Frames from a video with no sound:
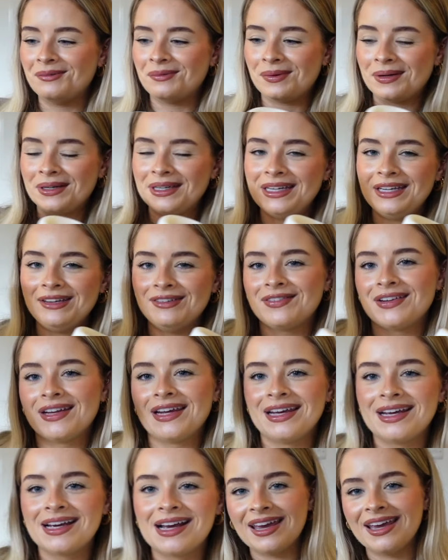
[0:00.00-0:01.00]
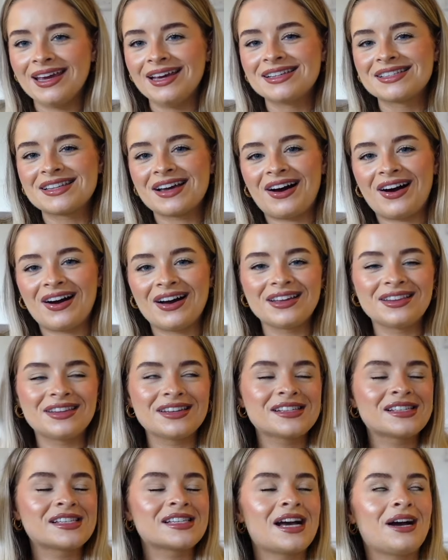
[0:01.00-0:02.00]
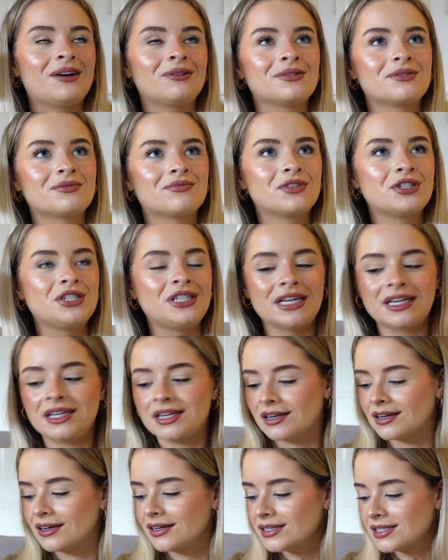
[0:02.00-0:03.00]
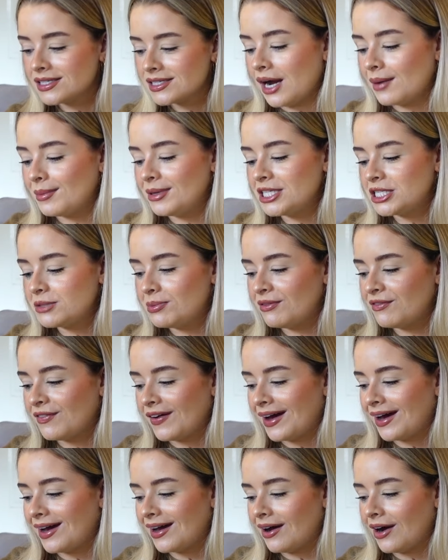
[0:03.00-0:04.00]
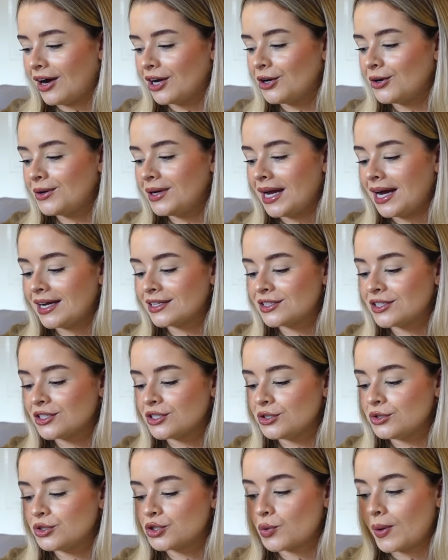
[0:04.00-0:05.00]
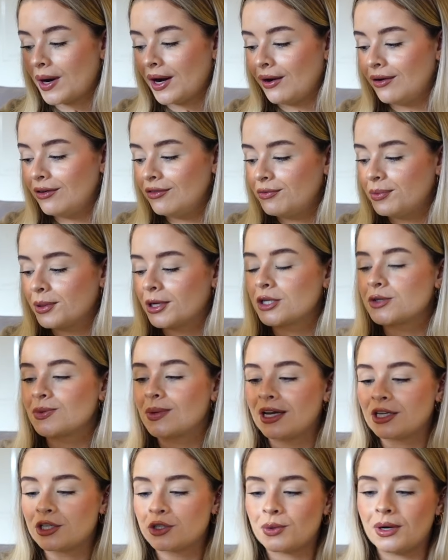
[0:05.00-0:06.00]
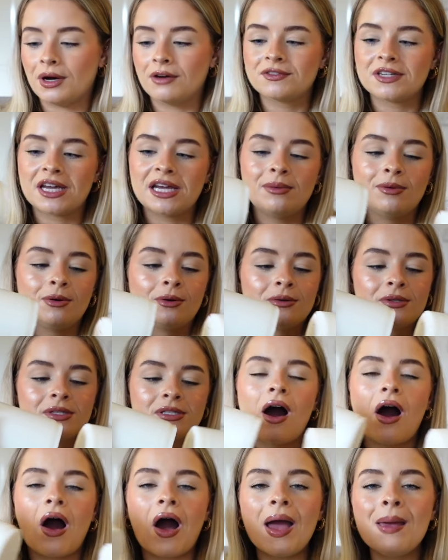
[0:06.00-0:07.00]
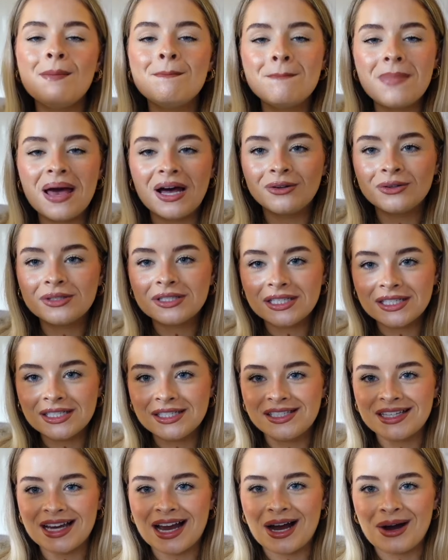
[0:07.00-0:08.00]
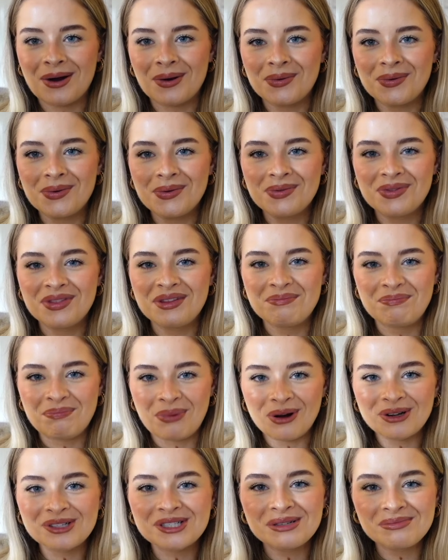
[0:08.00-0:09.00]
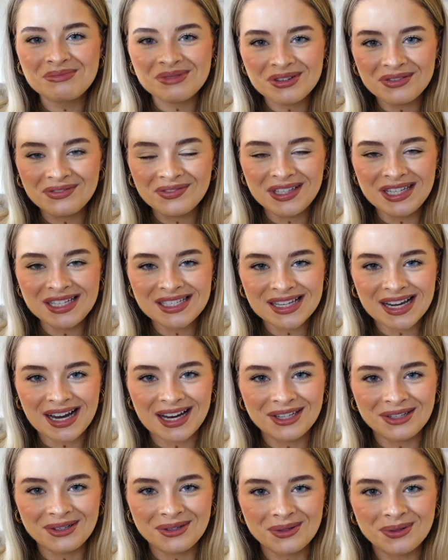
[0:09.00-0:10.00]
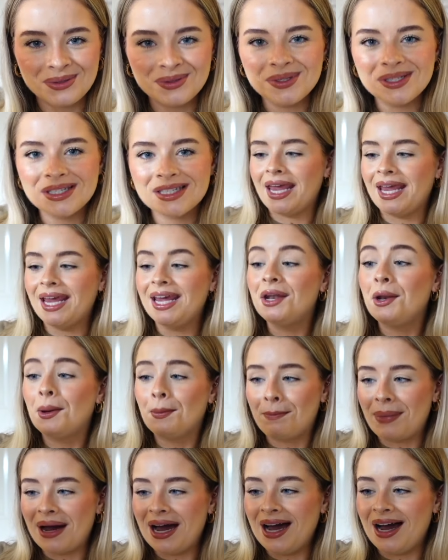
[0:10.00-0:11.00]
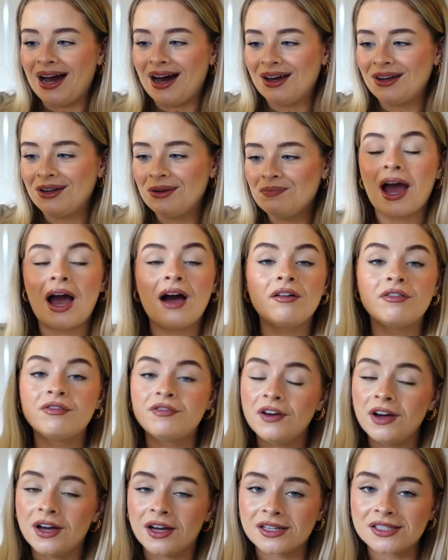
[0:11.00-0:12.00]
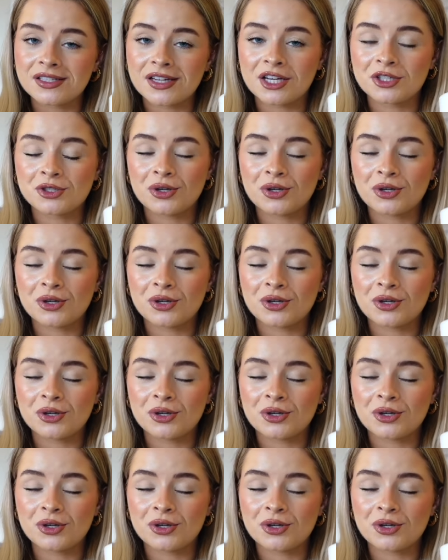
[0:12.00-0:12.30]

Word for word: one evening is I, this sounds ridiculous. I mean, to be fair, I only had to do twelve because we had twelve tables. I melted down the bottoms of these candles in a pan. At first, I